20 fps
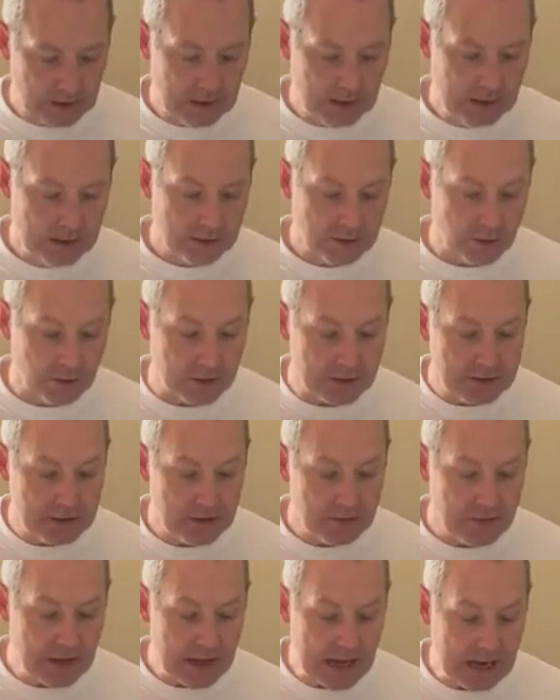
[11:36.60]
So they
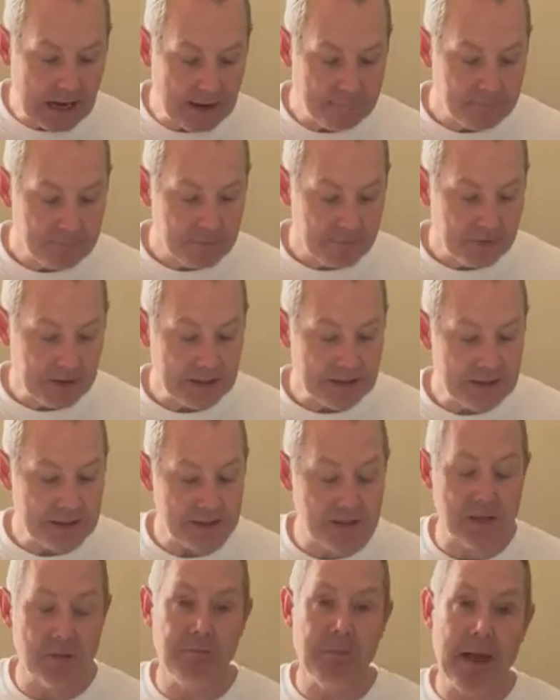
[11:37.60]
did that. They did
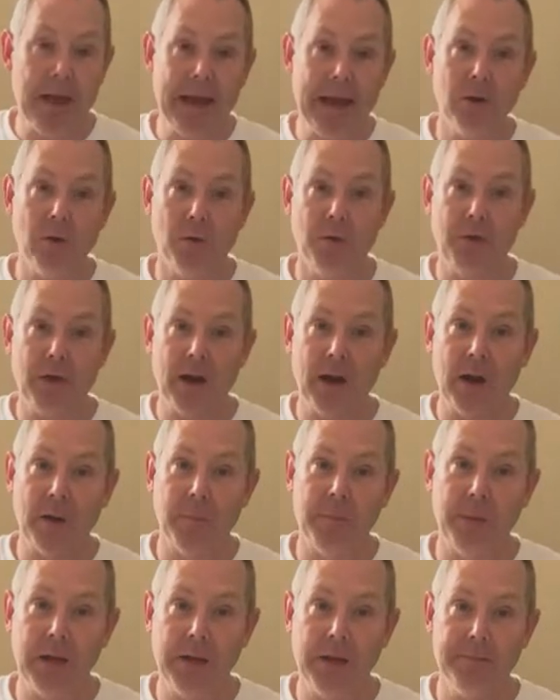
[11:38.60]
some manual
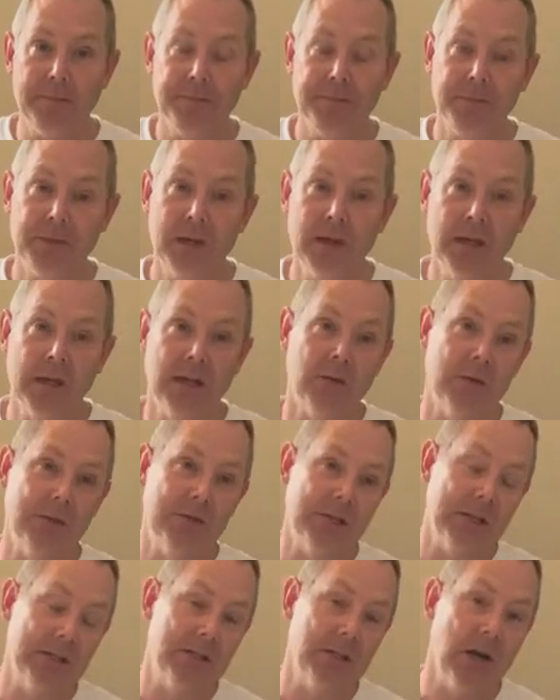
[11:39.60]
therapy,
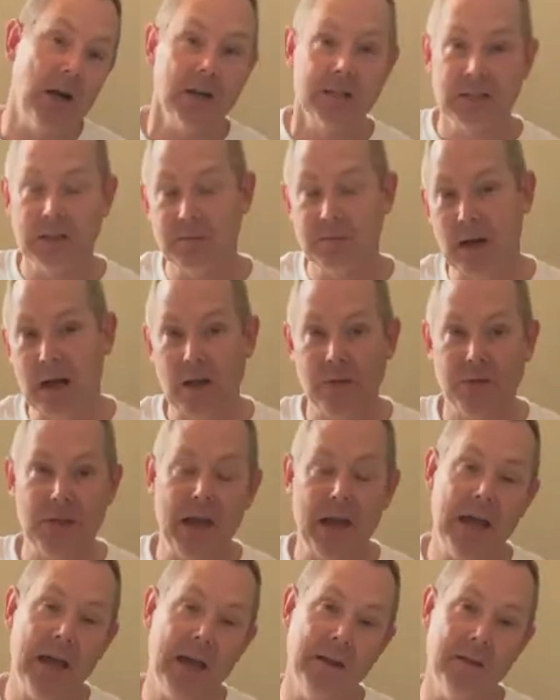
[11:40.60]
which I talked about
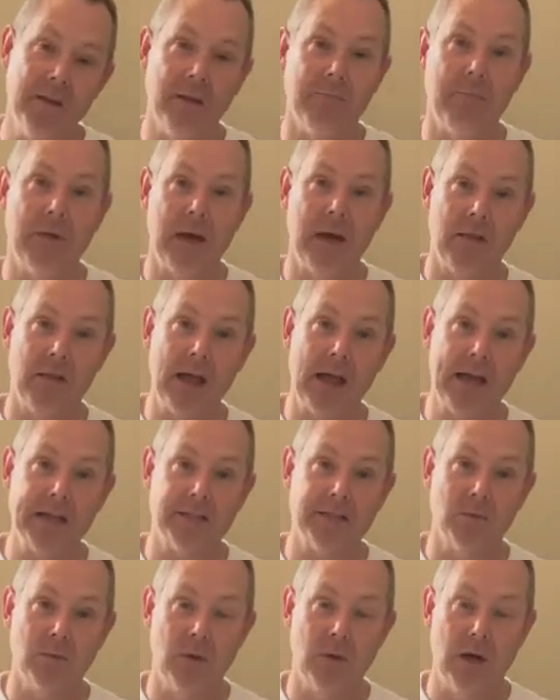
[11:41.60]
that in my
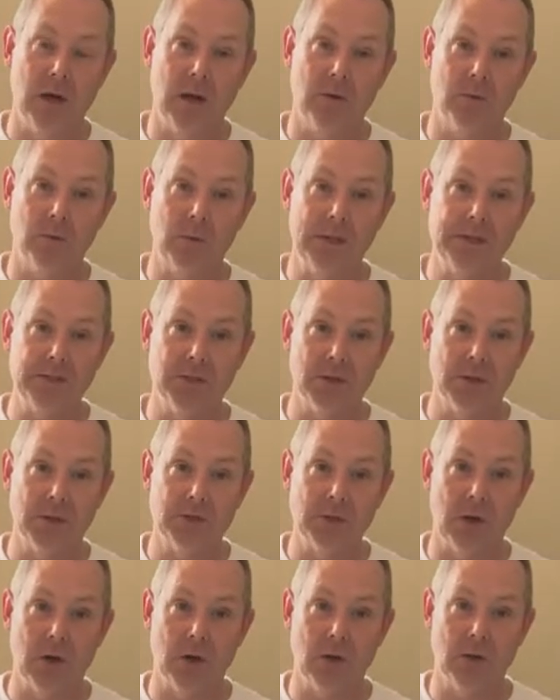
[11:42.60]
last
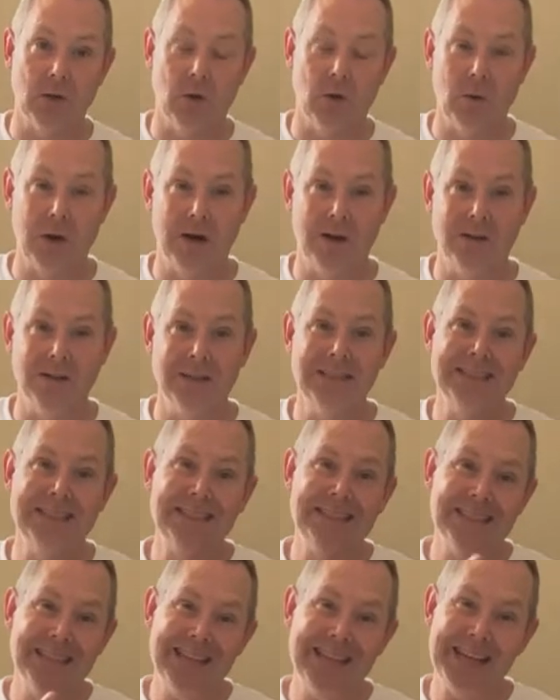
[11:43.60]
research article, where
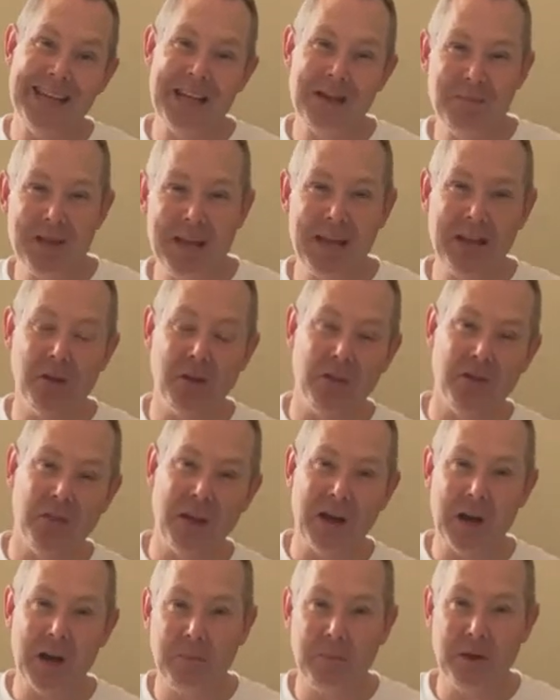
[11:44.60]
manual
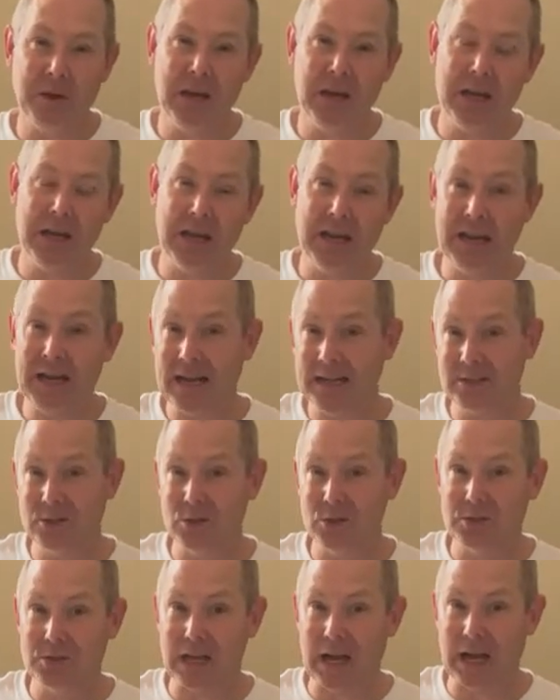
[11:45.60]
therapy and
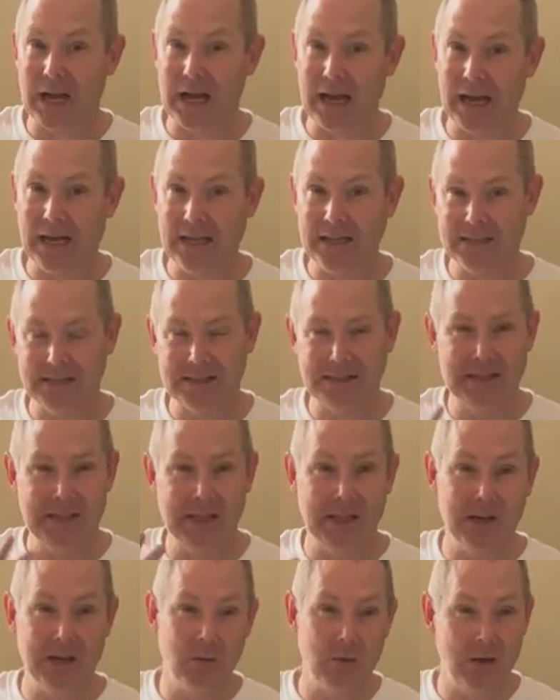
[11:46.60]
exercise,
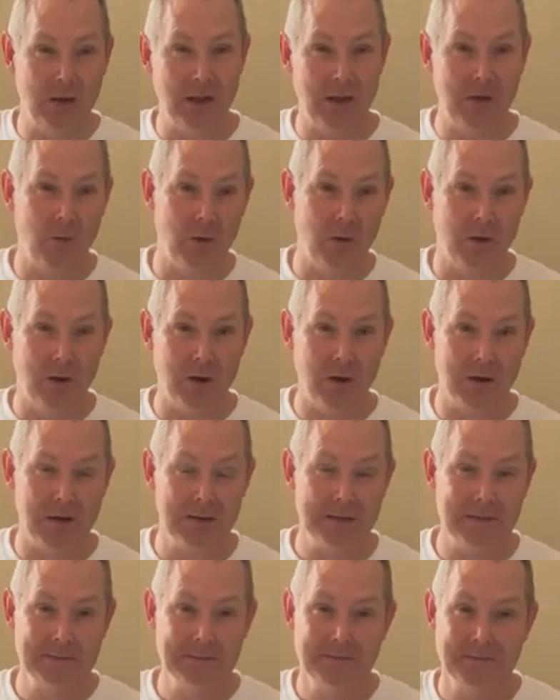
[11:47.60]
did it really work?
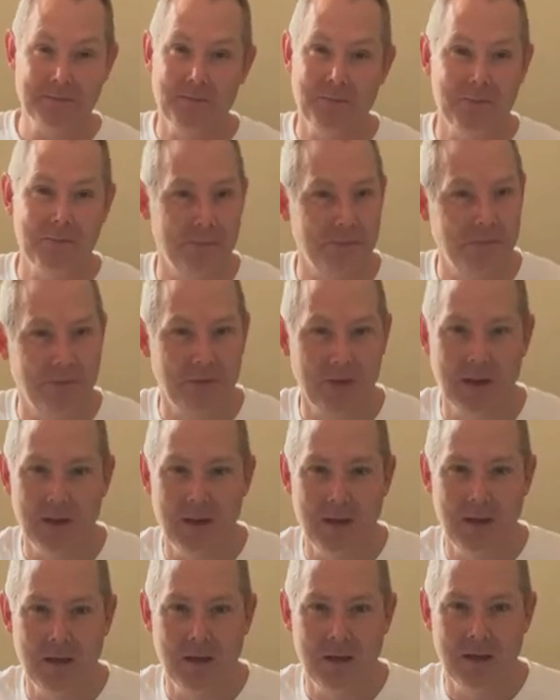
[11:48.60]

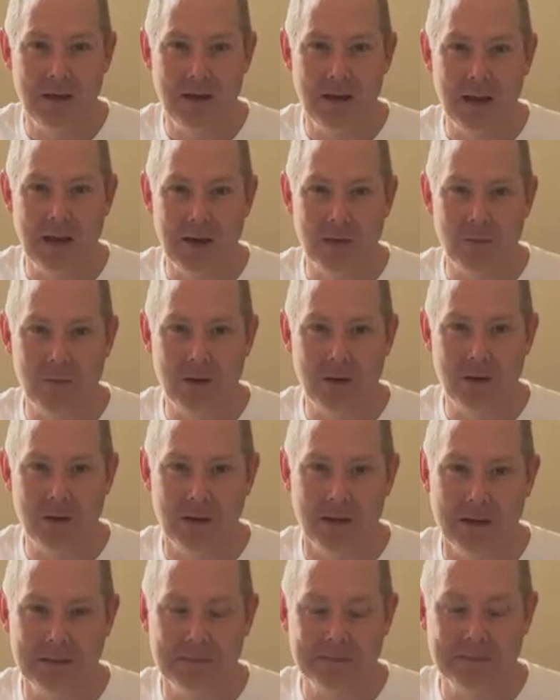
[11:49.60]
Not really.